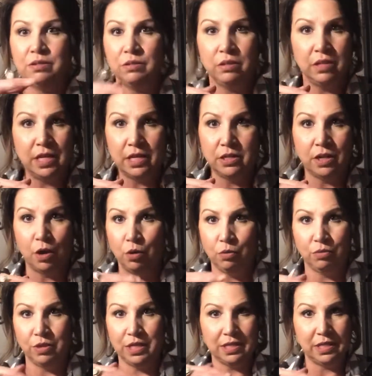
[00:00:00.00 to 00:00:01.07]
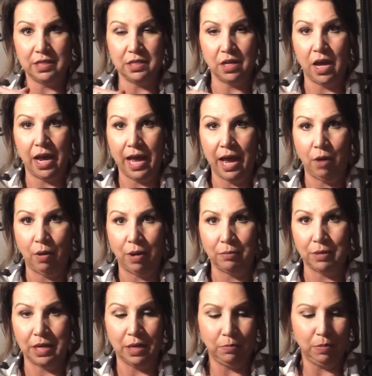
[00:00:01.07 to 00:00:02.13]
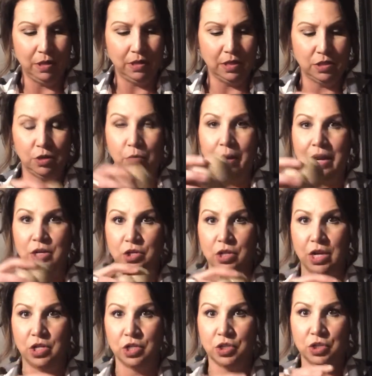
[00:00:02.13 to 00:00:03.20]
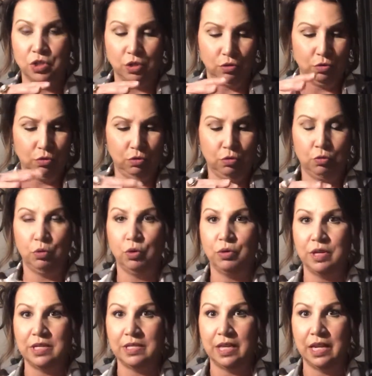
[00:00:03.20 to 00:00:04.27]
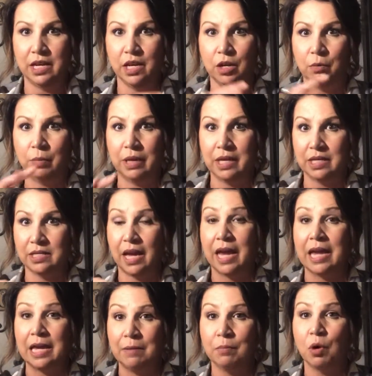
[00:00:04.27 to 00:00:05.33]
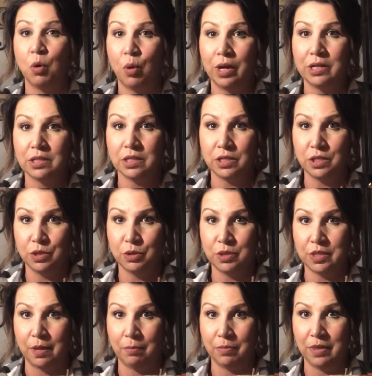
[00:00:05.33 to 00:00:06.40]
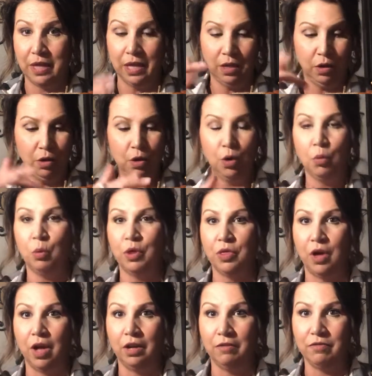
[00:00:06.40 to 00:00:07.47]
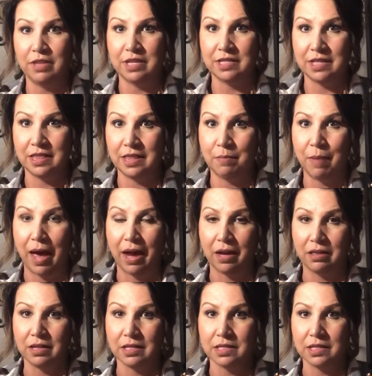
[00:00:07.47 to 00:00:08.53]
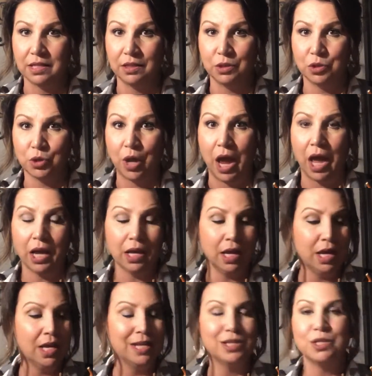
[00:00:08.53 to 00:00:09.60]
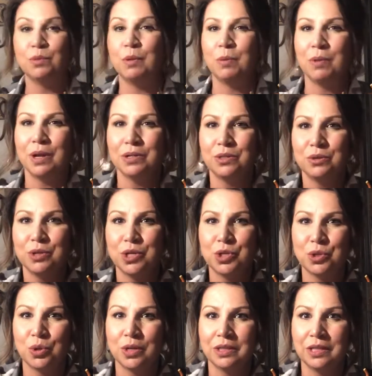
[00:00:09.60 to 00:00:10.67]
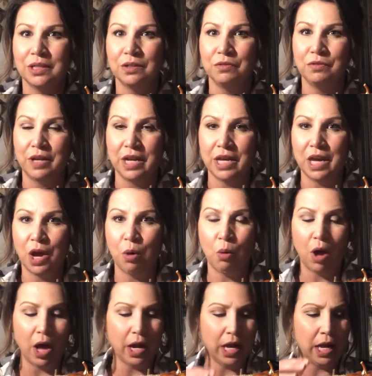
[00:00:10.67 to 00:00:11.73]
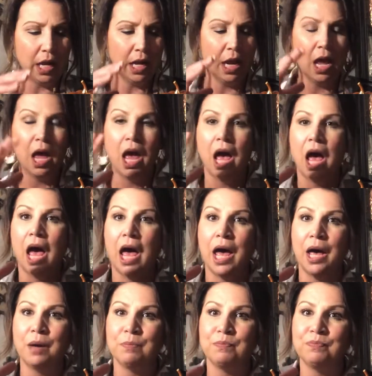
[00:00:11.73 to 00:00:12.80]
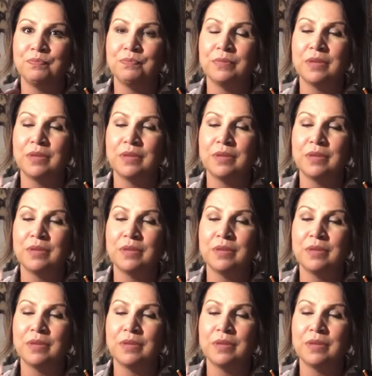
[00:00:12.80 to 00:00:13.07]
that don't, this is not how I'm keeping this arranged. I just threw these in here because I am going to do something with all of this in the back of this little truck. So maybe I'll do a short little video on it. Um,